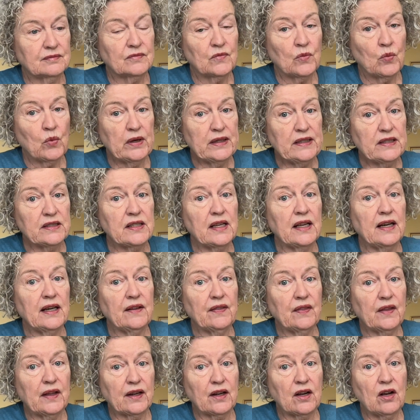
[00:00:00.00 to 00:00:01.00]
we sat in
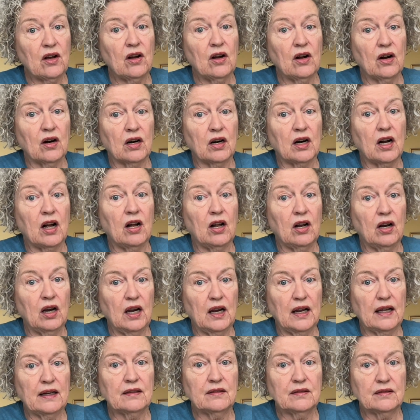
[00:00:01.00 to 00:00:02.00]
that car
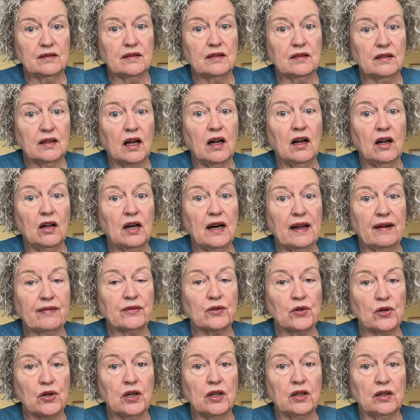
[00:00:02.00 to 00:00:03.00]
all
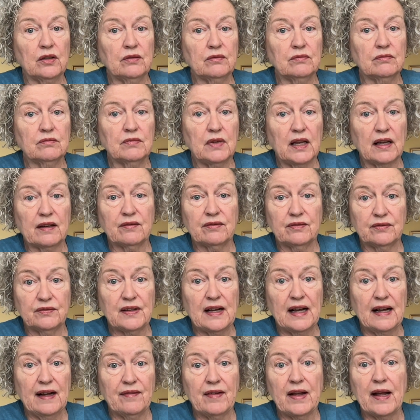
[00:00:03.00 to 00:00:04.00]
afternoon, like
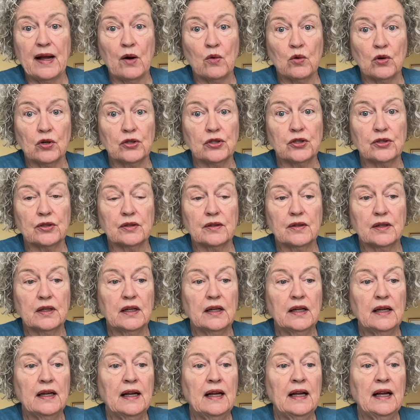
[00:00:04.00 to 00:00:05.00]
5 hours.
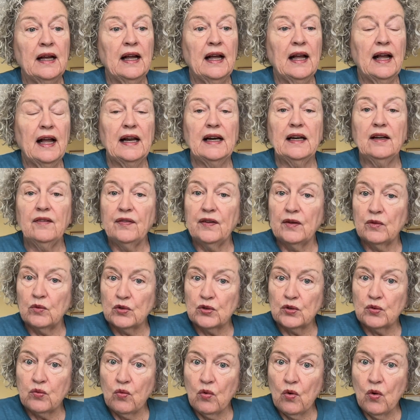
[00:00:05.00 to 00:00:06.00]
And if it
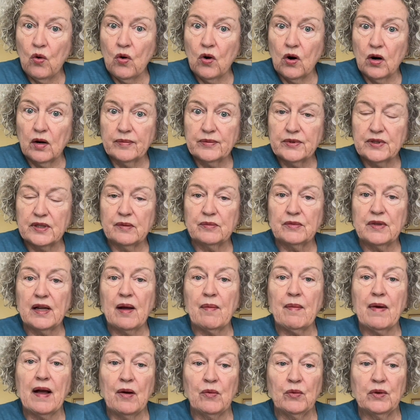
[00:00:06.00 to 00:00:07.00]
was warm,
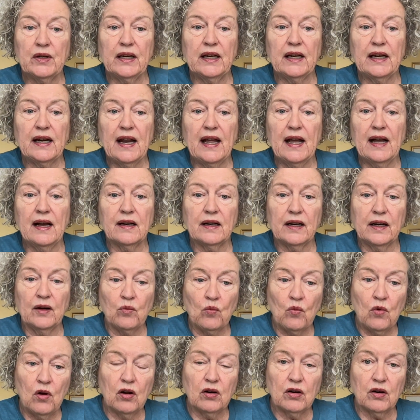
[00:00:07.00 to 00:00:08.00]
sometime I would get out and
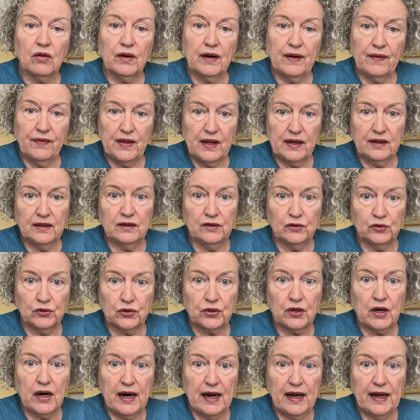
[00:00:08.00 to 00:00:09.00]
walk around that little
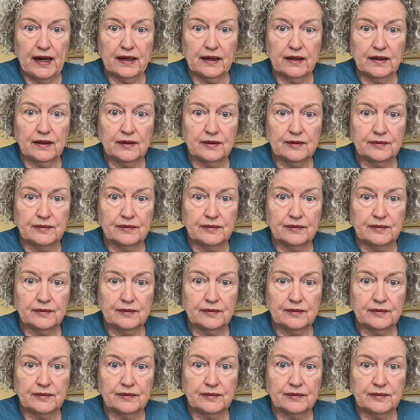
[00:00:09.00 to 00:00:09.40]
track